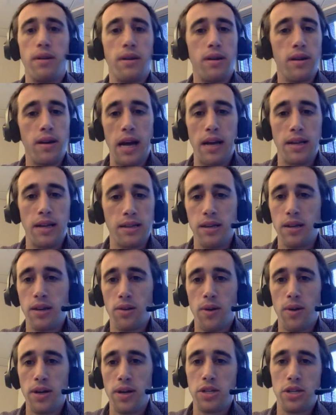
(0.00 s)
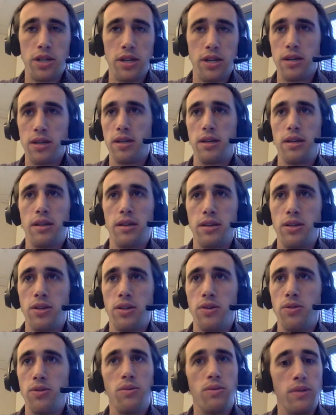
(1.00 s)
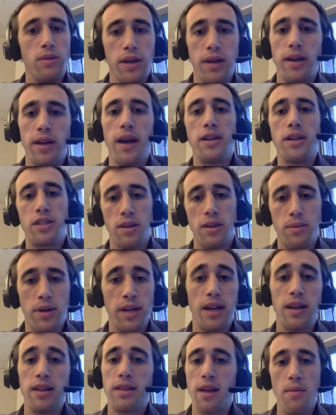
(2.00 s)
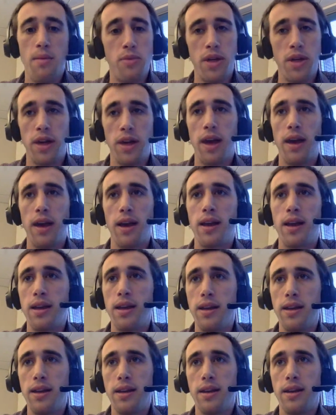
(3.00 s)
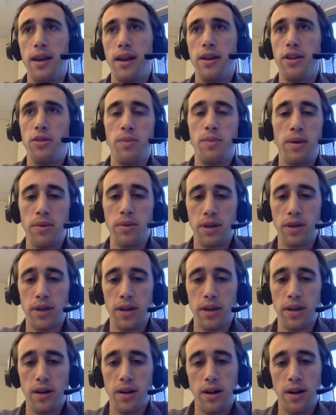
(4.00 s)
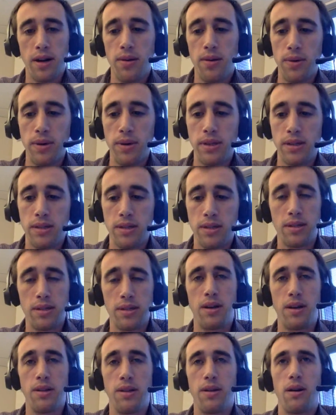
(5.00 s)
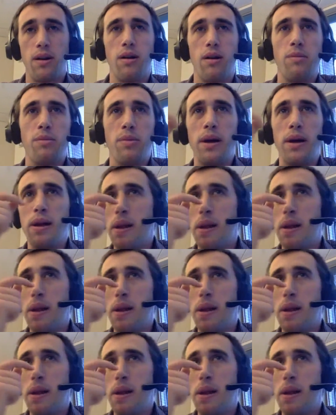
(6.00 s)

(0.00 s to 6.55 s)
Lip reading: asking a question to engage someone and get them thinking, and you'll be able to hear kind of what's on their heart. But